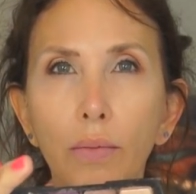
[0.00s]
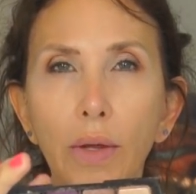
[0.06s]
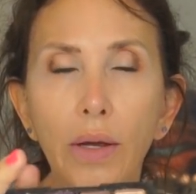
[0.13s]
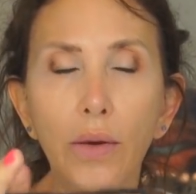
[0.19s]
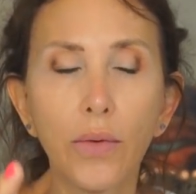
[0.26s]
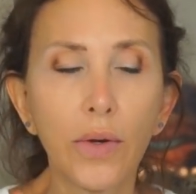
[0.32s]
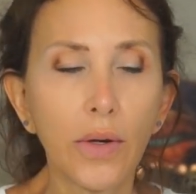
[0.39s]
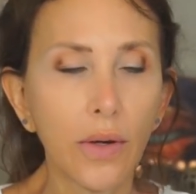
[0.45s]

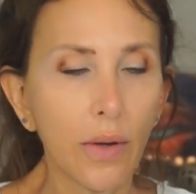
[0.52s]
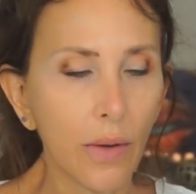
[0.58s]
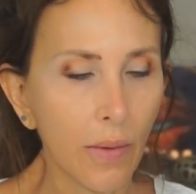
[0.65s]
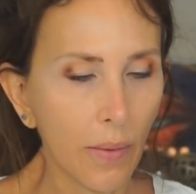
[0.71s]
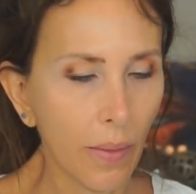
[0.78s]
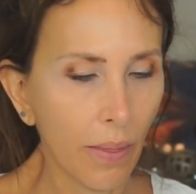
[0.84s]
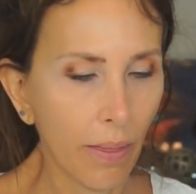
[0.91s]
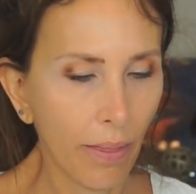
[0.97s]
that
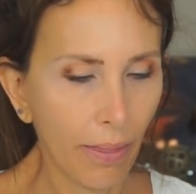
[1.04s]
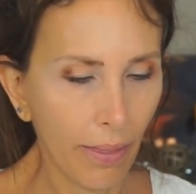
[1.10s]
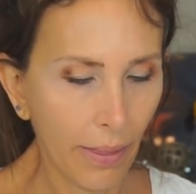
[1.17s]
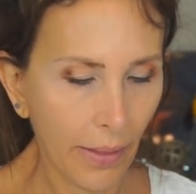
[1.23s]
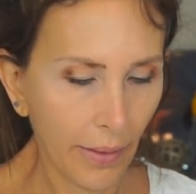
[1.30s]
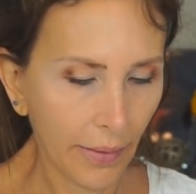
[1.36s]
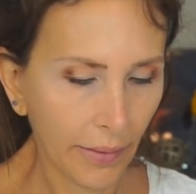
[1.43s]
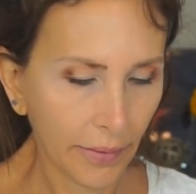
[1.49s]

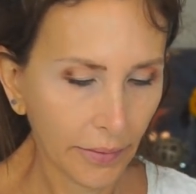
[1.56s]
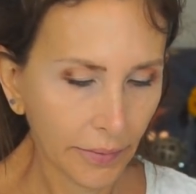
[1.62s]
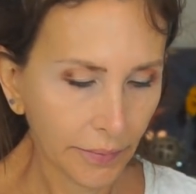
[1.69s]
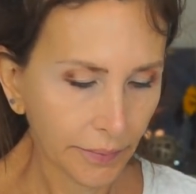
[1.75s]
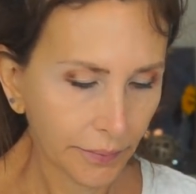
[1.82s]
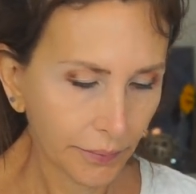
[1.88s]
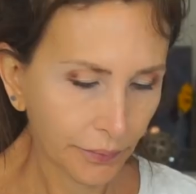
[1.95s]
one?